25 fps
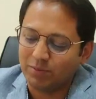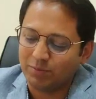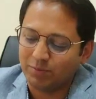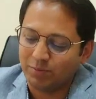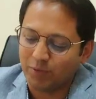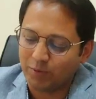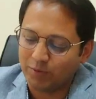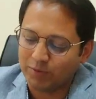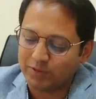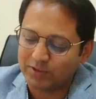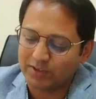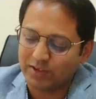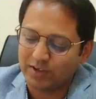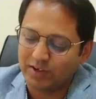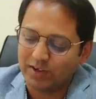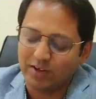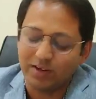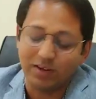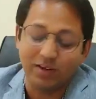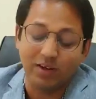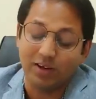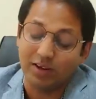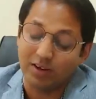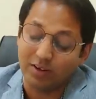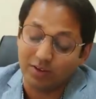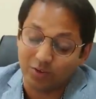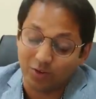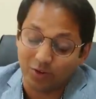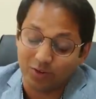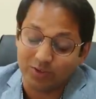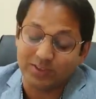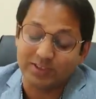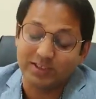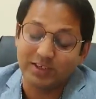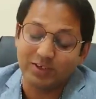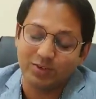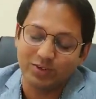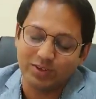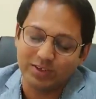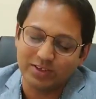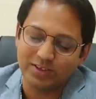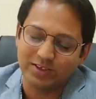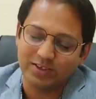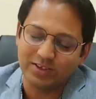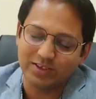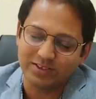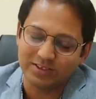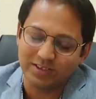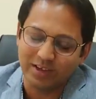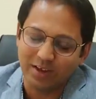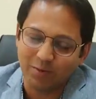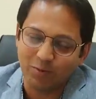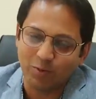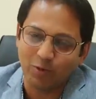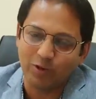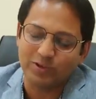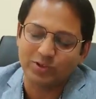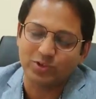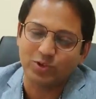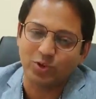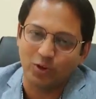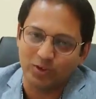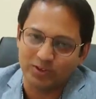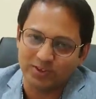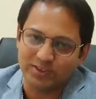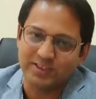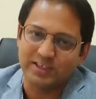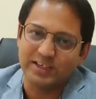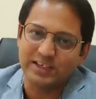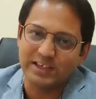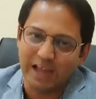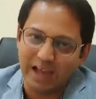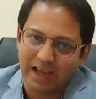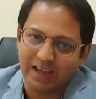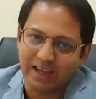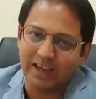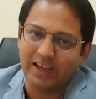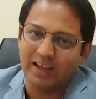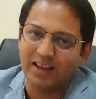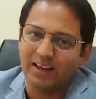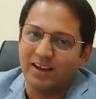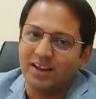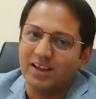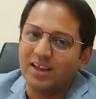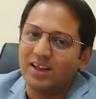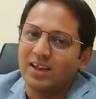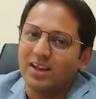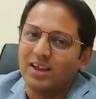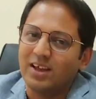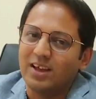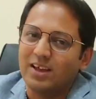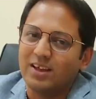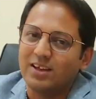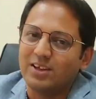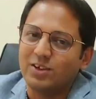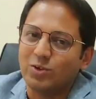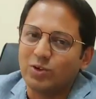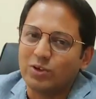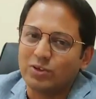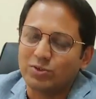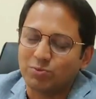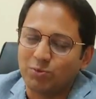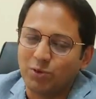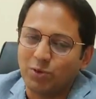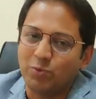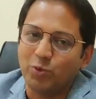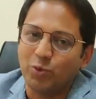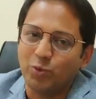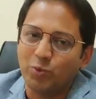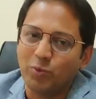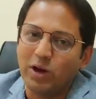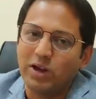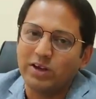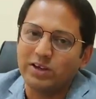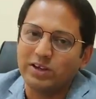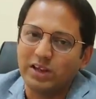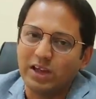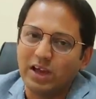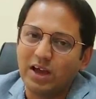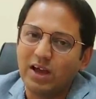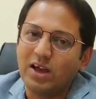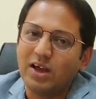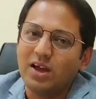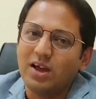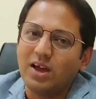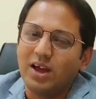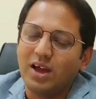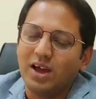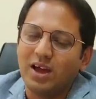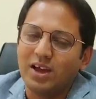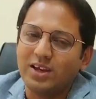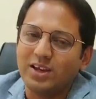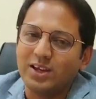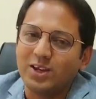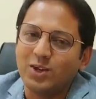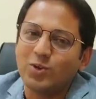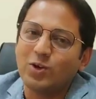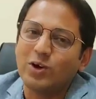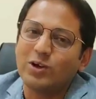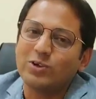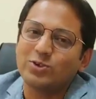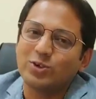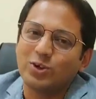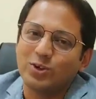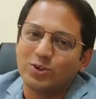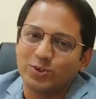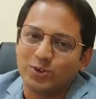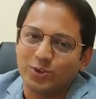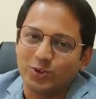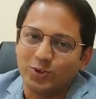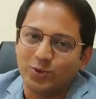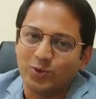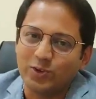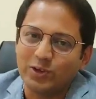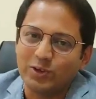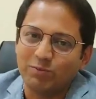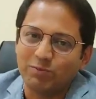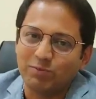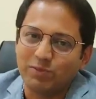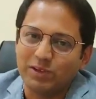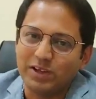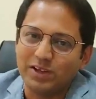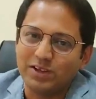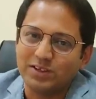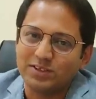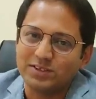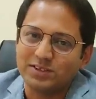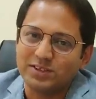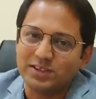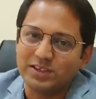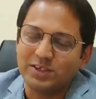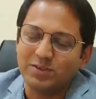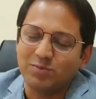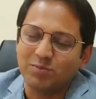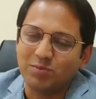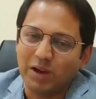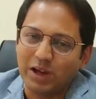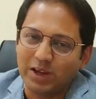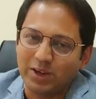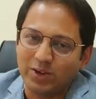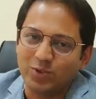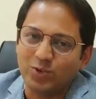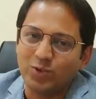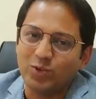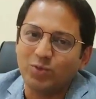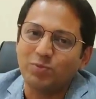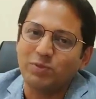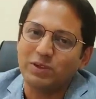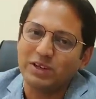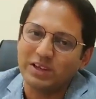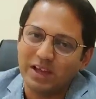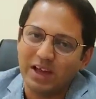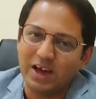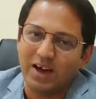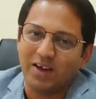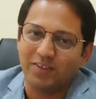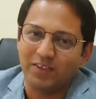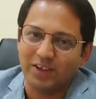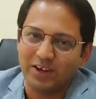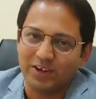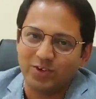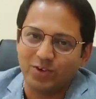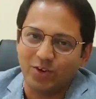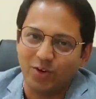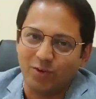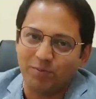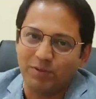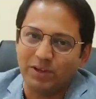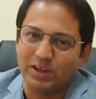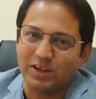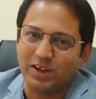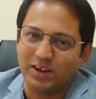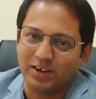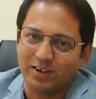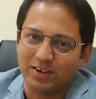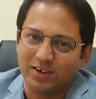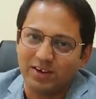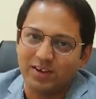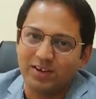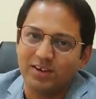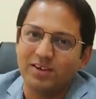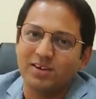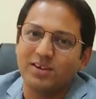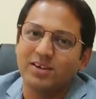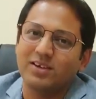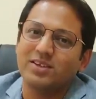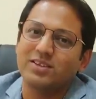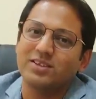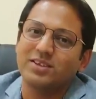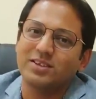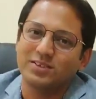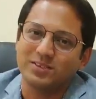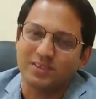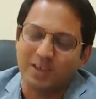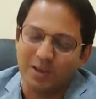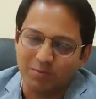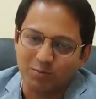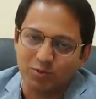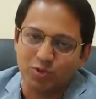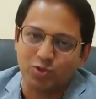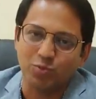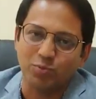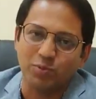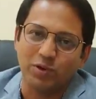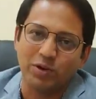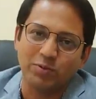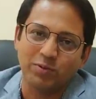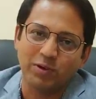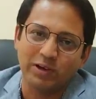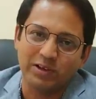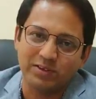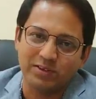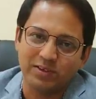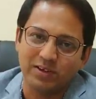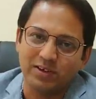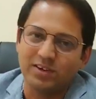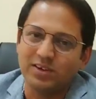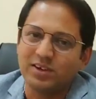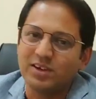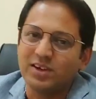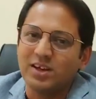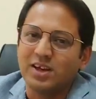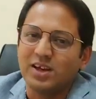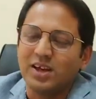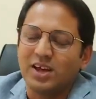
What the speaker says: Professor Costin. His name was Costin Anghel. He was from Romania, and he was also doing PhD in my group in another topic under the same supervisor.